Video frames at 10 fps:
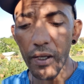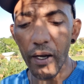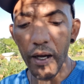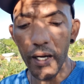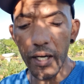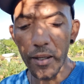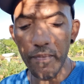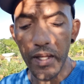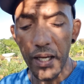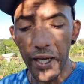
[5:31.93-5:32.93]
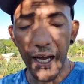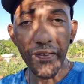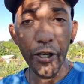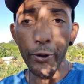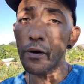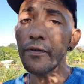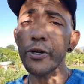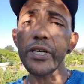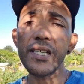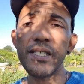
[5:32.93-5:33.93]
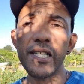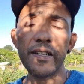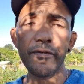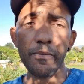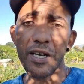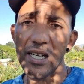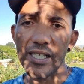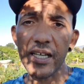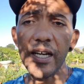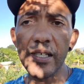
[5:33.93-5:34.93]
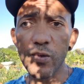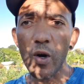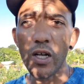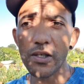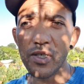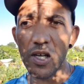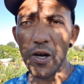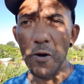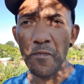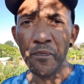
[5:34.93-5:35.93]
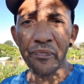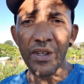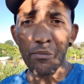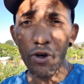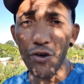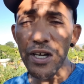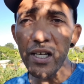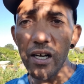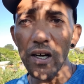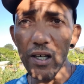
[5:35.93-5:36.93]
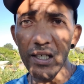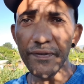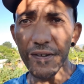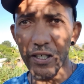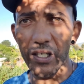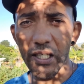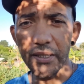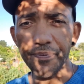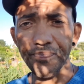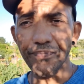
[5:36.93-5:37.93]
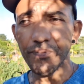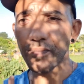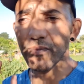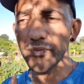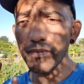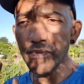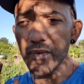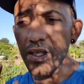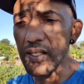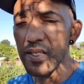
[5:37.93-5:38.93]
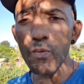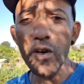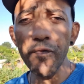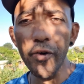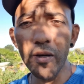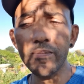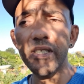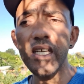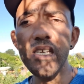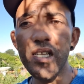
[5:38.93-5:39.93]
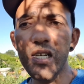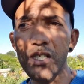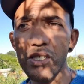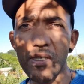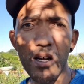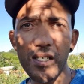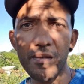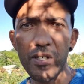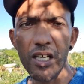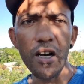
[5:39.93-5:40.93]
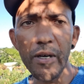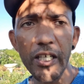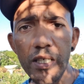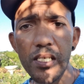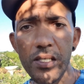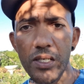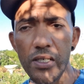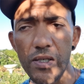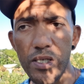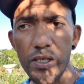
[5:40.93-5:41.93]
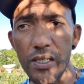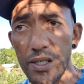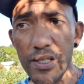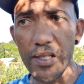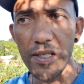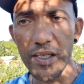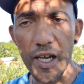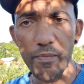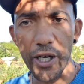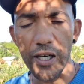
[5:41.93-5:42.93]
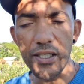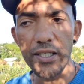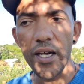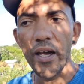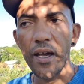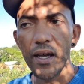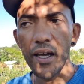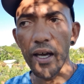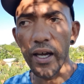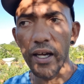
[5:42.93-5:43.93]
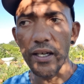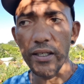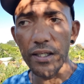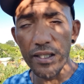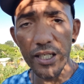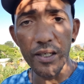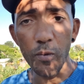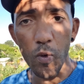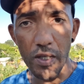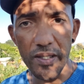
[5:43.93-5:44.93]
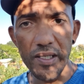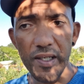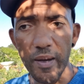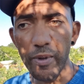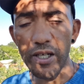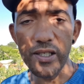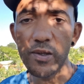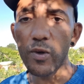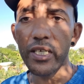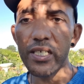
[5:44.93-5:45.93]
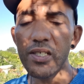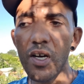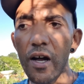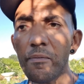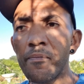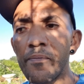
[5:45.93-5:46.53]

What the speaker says: and they grow very easily from cutting as well. So Moringa Oleifera someone from India just asked me, oh my goodness, are you serious? Is it the same plant? And indeed it was the same plant as what he's got.